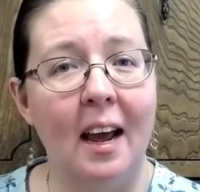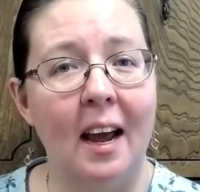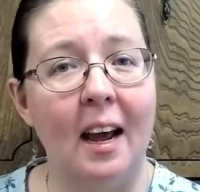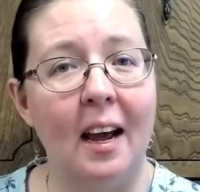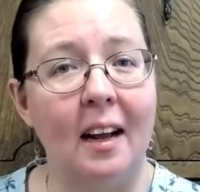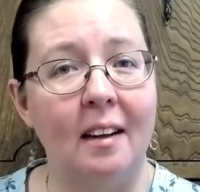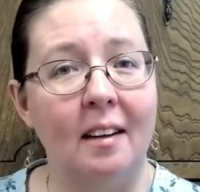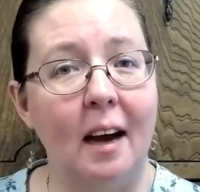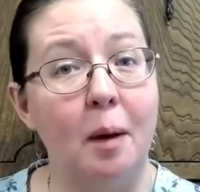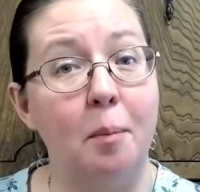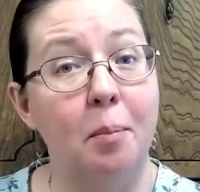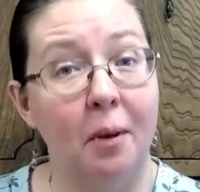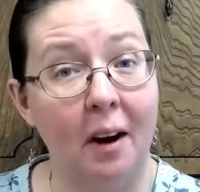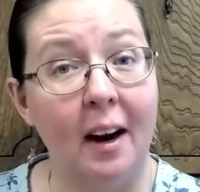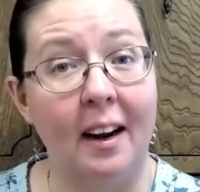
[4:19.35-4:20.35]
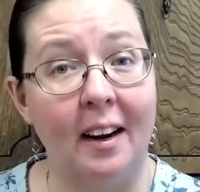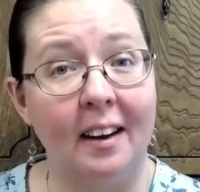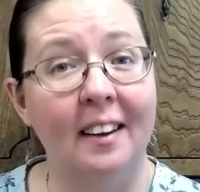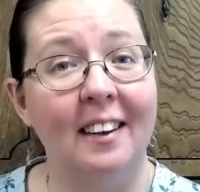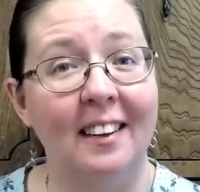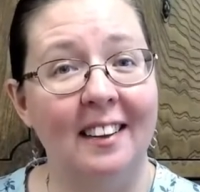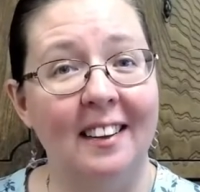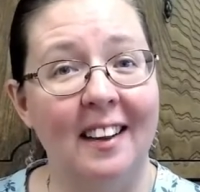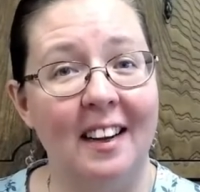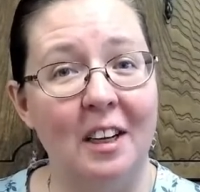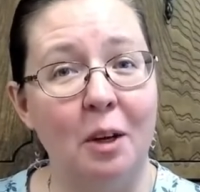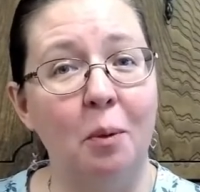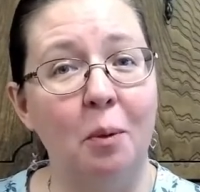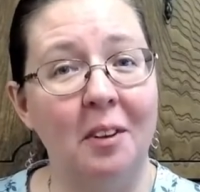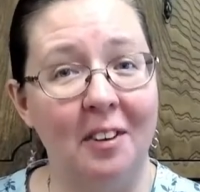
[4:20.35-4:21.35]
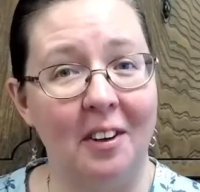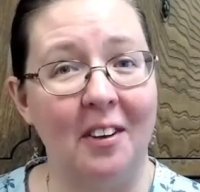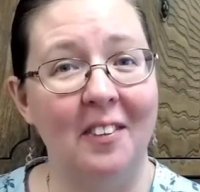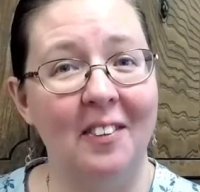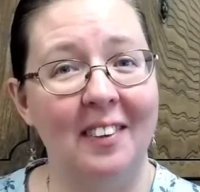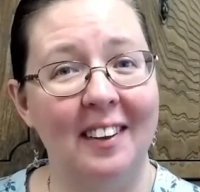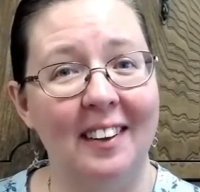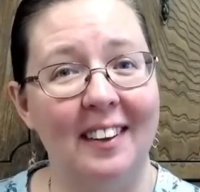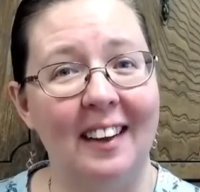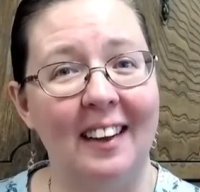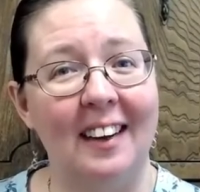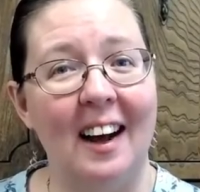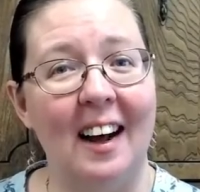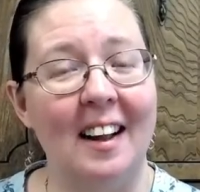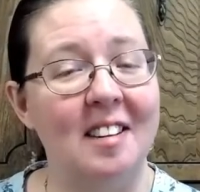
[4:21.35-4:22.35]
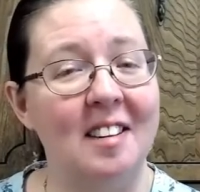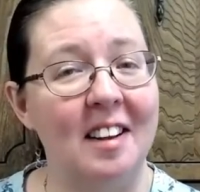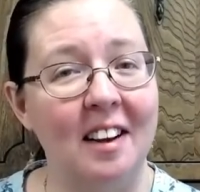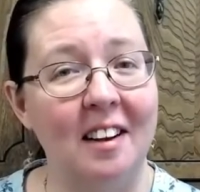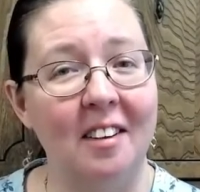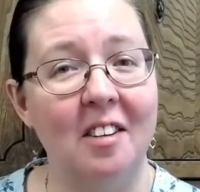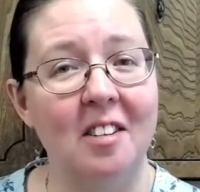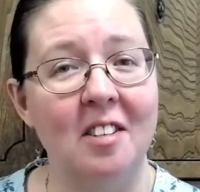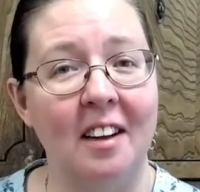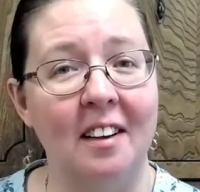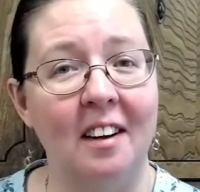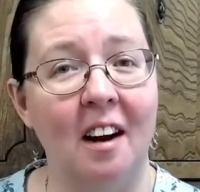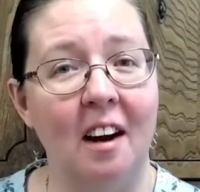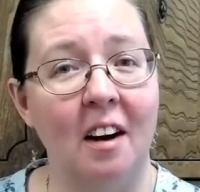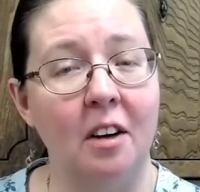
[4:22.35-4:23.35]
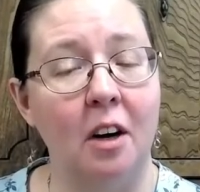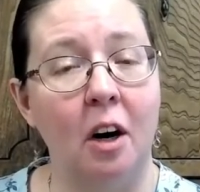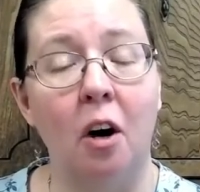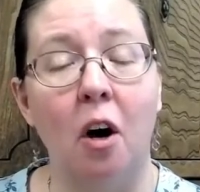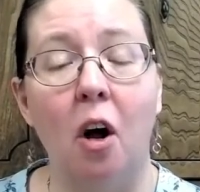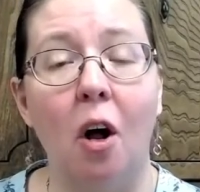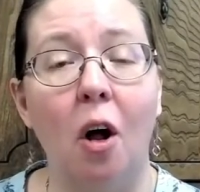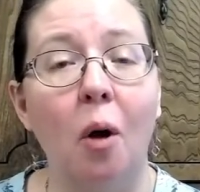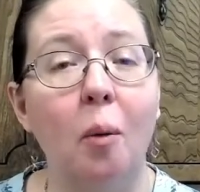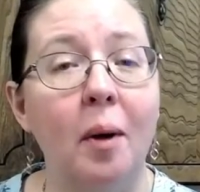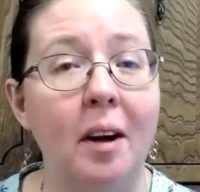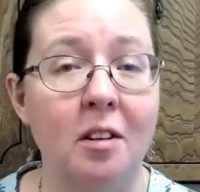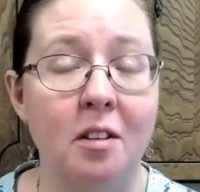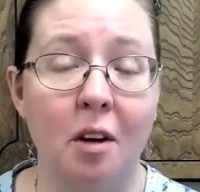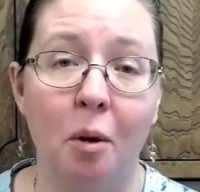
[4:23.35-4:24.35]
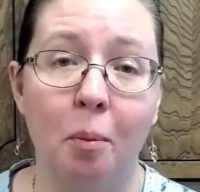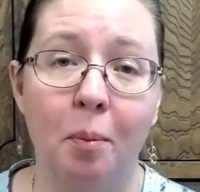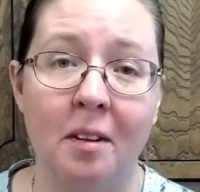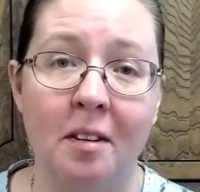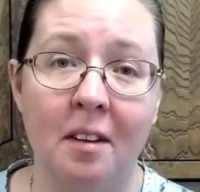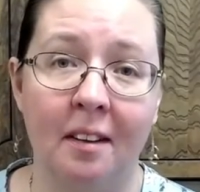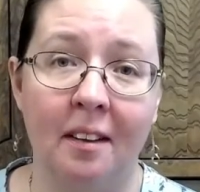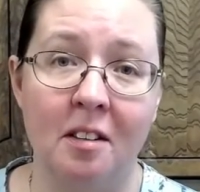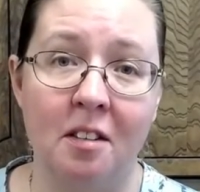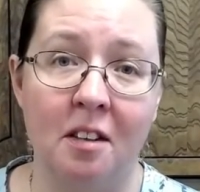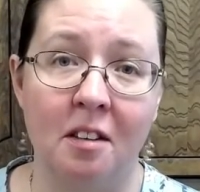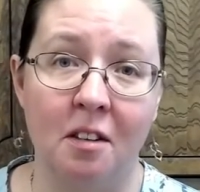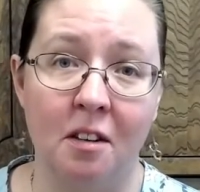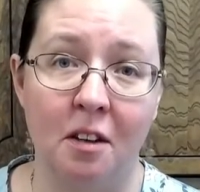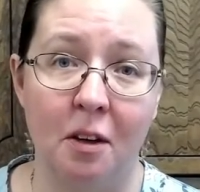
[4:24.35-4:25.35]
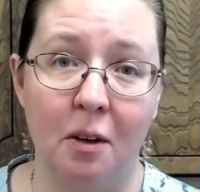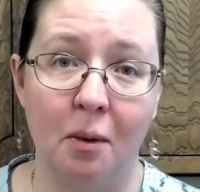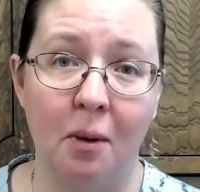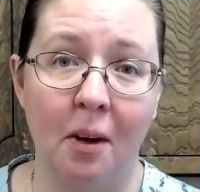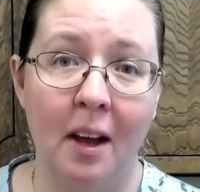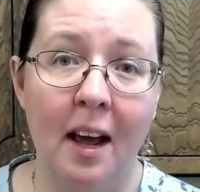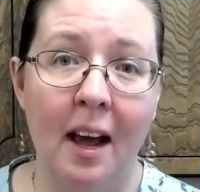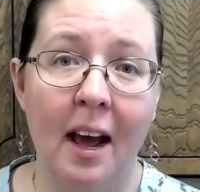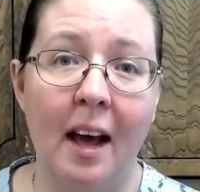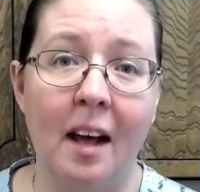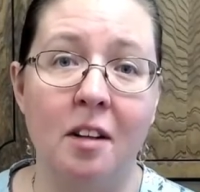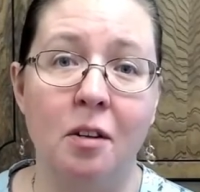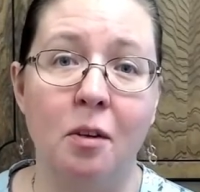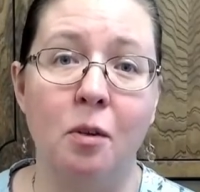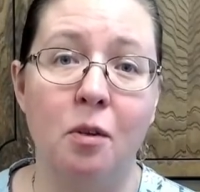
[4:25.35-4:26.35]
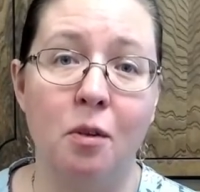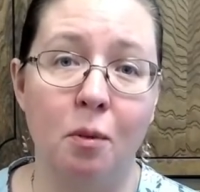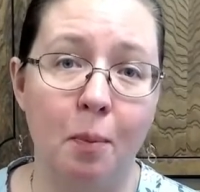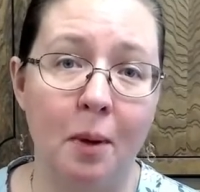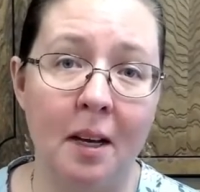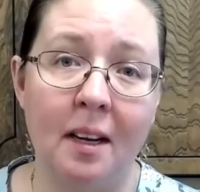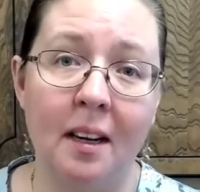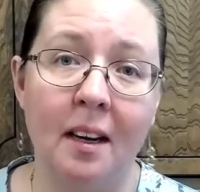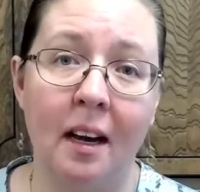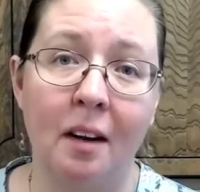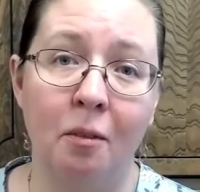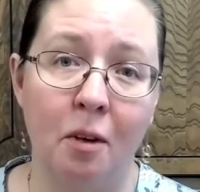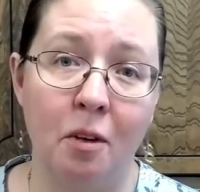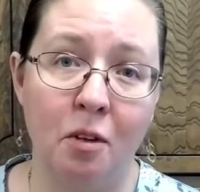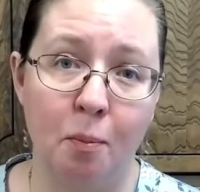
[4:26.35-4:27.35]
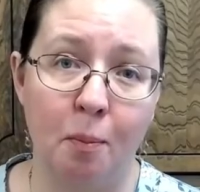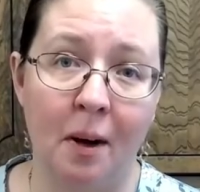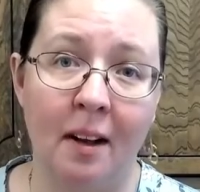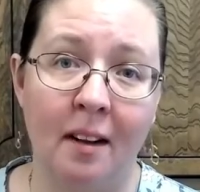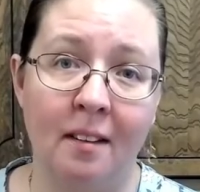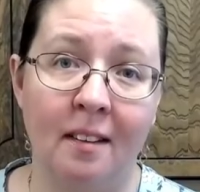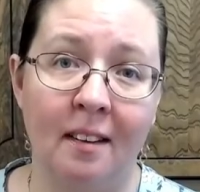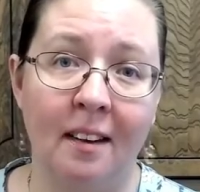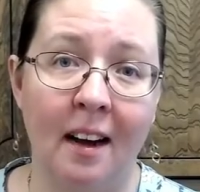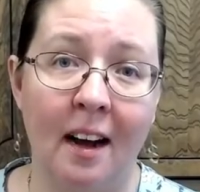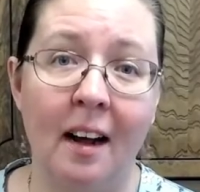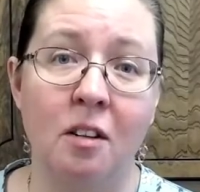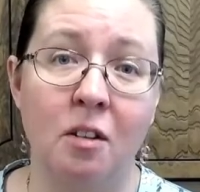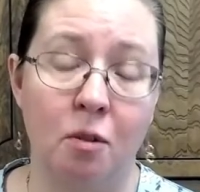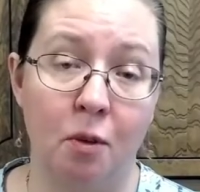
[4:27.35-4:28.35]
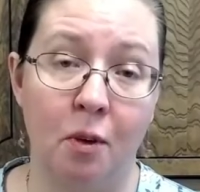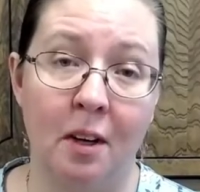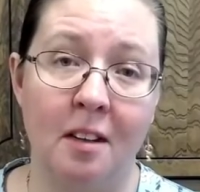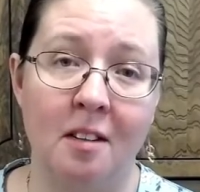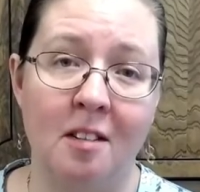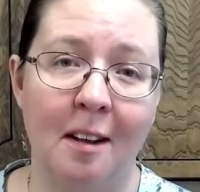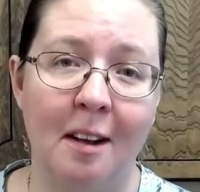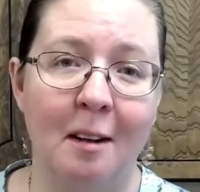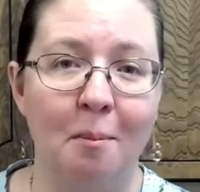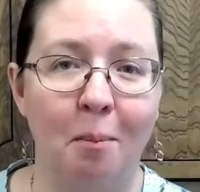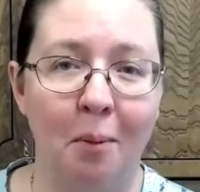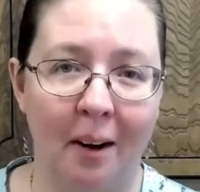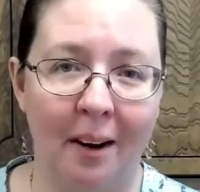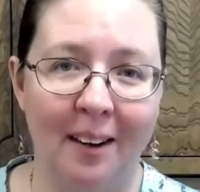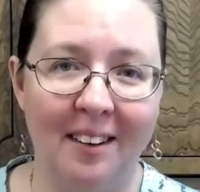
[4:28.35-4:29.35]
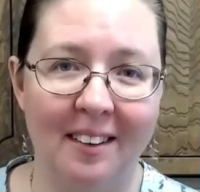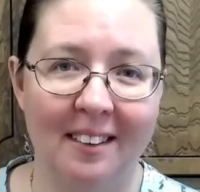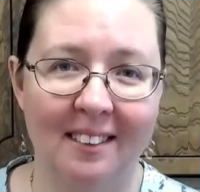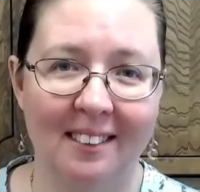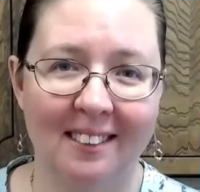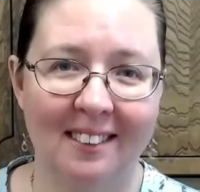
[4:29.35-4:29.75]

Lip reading: And I pray that you will know that God's ears and heart are always open to listen to you as you speak and respond to God's voice in prayer.